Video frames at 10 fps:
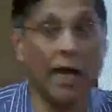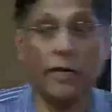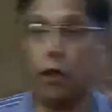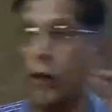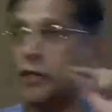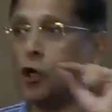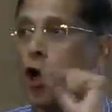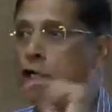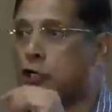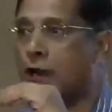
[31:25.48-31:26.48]
yeah, so it's
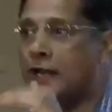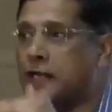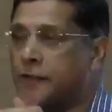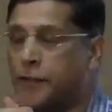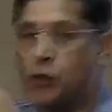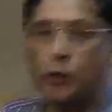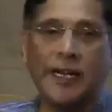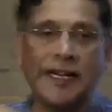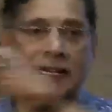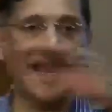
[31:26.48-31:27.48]
cost relative to
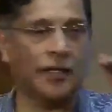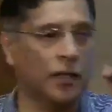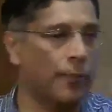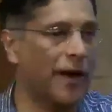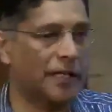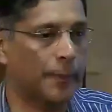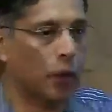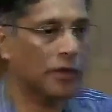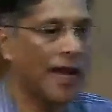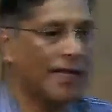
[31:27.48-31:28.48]
the international price
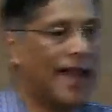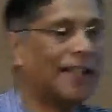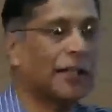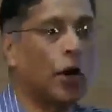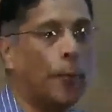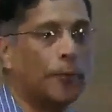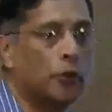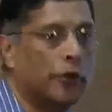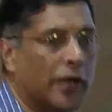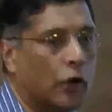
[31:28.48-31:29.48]
because that's the
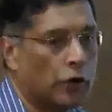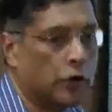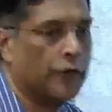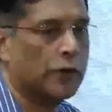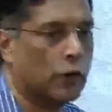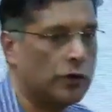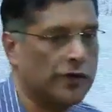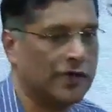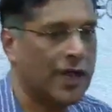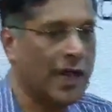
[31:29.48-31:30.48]
opportunity cost of
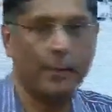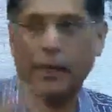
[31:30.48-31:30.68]
resources